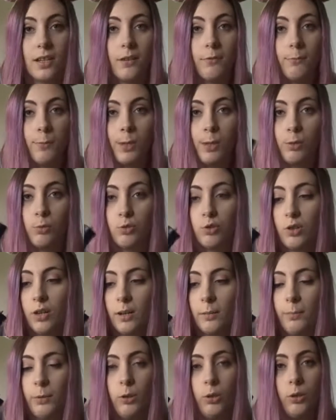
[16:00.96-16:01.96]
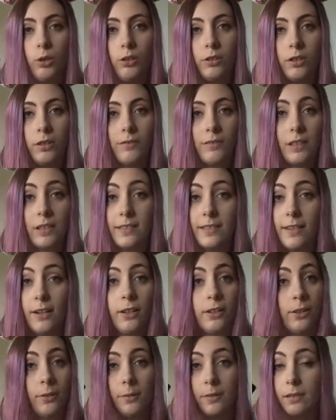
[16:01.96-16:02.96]
have my little tripod. This
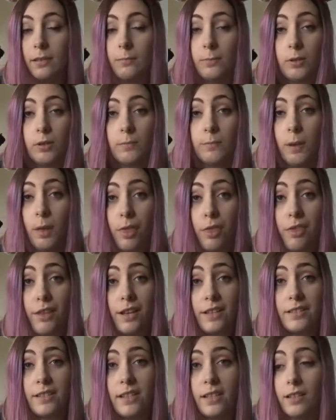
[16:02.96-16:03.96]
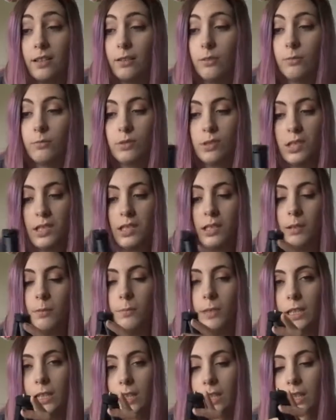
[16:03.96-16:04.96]
I know is the most pathetic little teeny
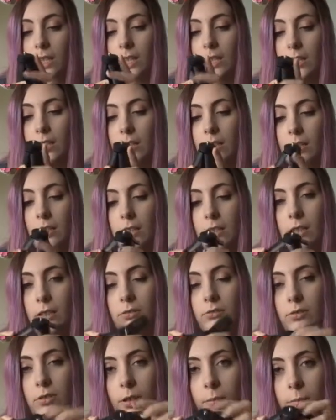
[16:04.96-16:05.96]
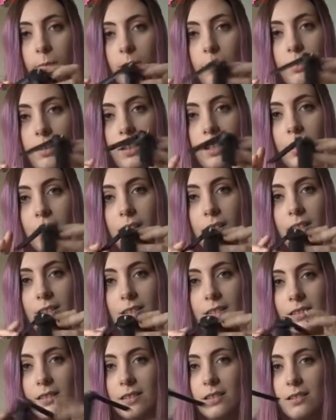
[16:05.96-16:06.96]
weeny tripod thing.
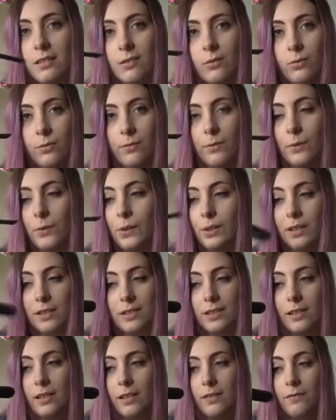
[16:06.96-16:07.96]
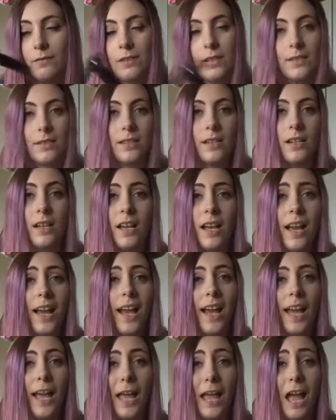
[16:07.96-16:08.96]
It's, it's awful, honestly. This
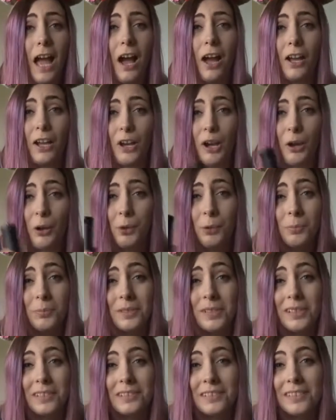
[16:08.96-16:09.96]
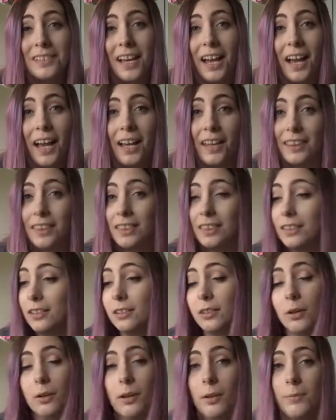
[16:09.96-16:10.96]
I coped. And you
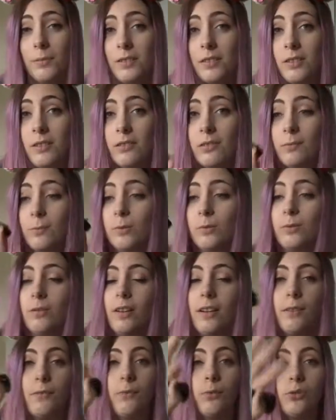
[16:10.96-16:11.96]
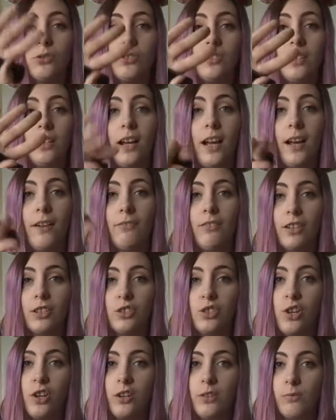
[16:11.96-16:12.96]
know, it was usable. Like, fortunately I have like
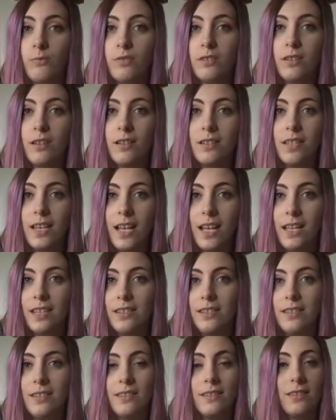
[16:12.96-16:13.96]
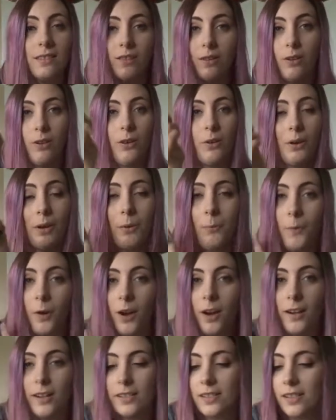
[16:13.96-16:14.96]
child size hands, so it
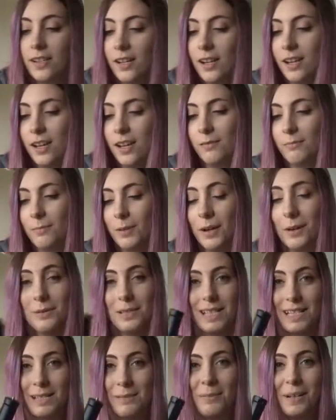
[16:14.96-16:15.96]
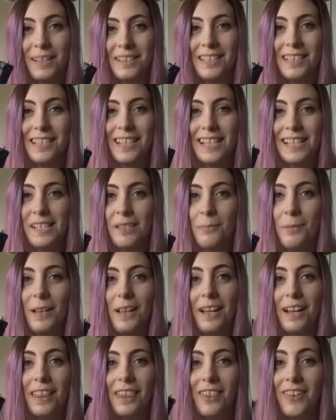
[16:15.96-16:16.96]
worked, but I was expecting this to be
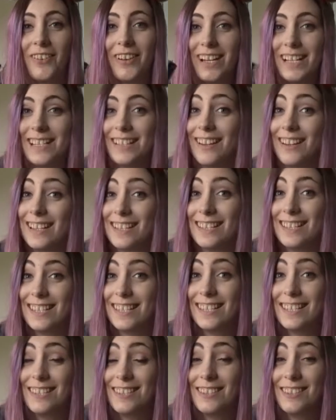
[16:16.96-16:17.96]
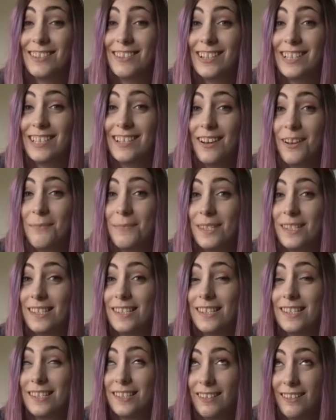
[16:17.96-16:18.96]
like three size this is three times
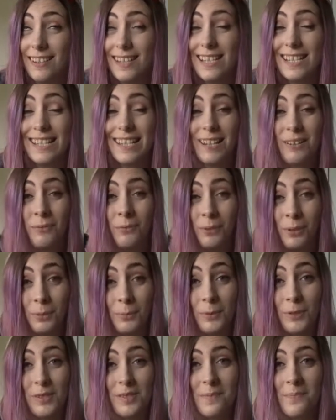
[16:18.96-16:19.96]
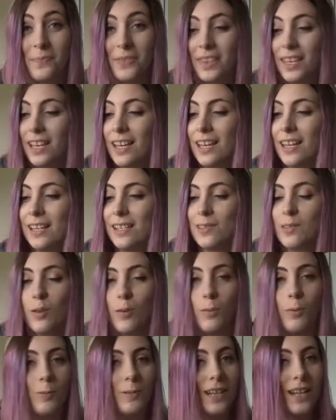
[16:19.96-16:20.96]
the size of what it was. So
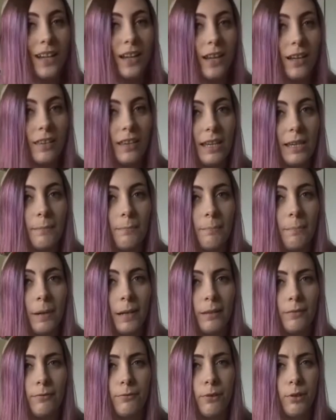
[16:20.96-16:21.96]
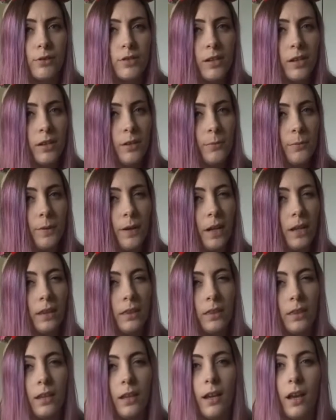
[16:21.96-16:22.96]
I will be getting the Manfrotto
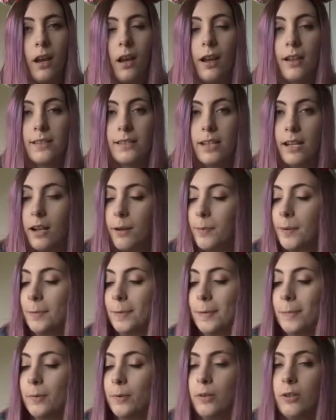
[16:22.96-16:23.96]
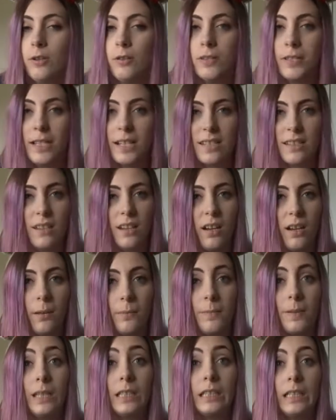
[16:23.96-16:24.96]
one that I see a couple of people use next
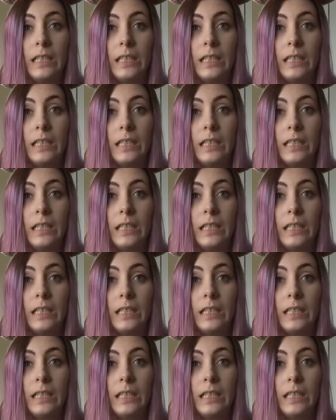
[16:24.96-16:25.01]
time